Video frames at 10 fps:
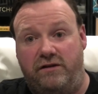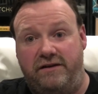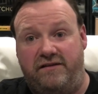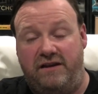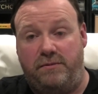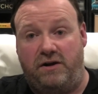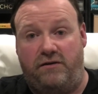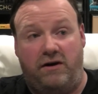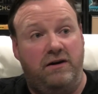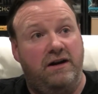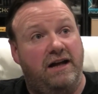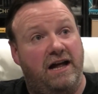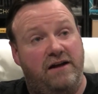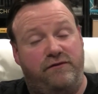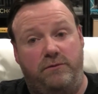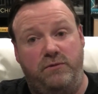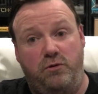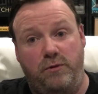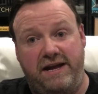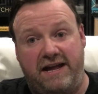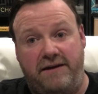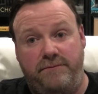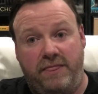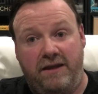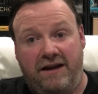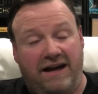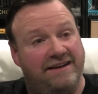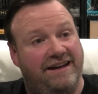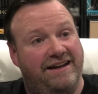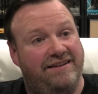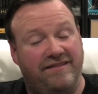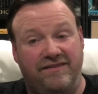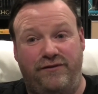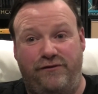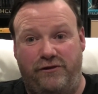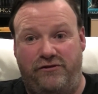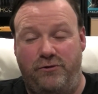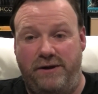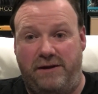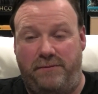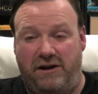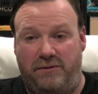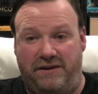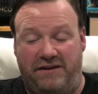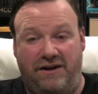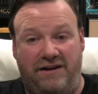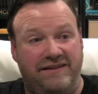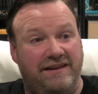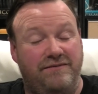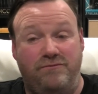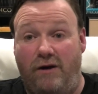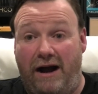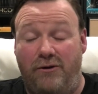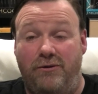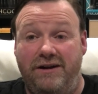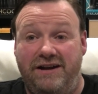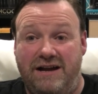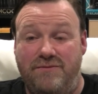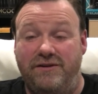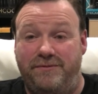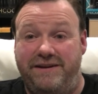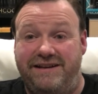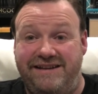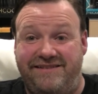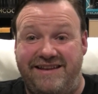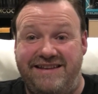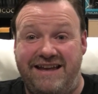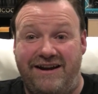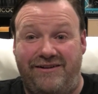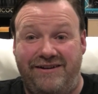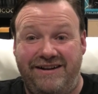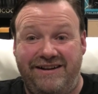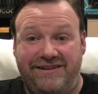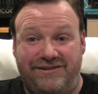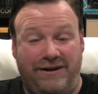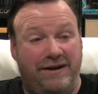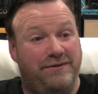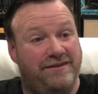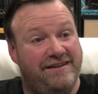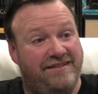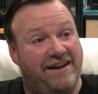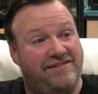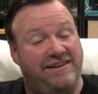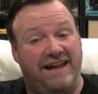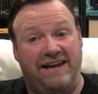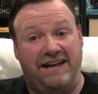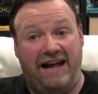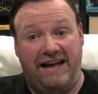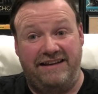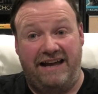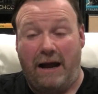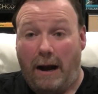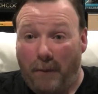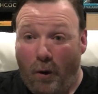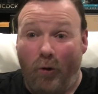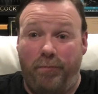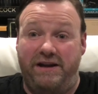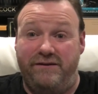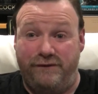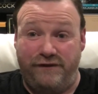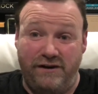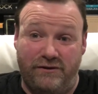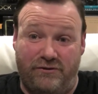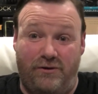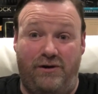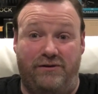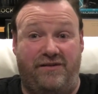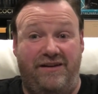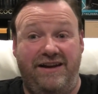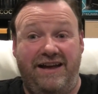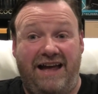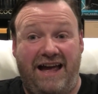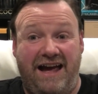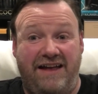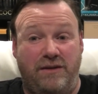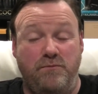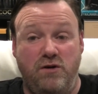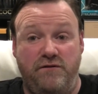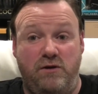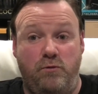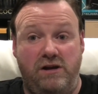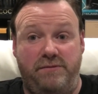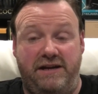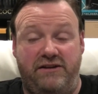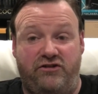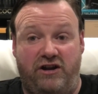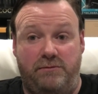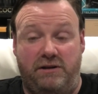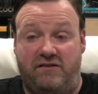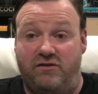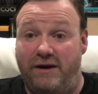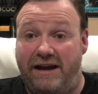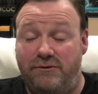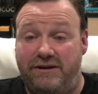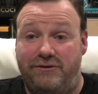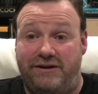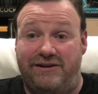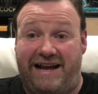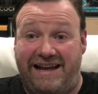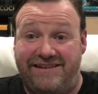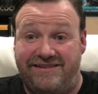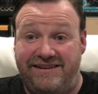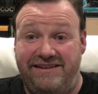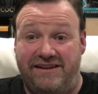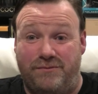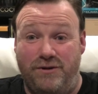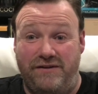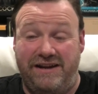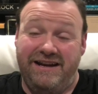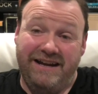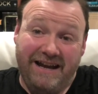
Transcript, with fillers: looking slipcover from Eureka. And this is the first Eureka pickup that I've gotten in, wow, it must be at least a year. So it was nice to actually get it. And I'm hoping, fingers crossed, the movie will be enjoyable. So anyone out there that has seen this movie,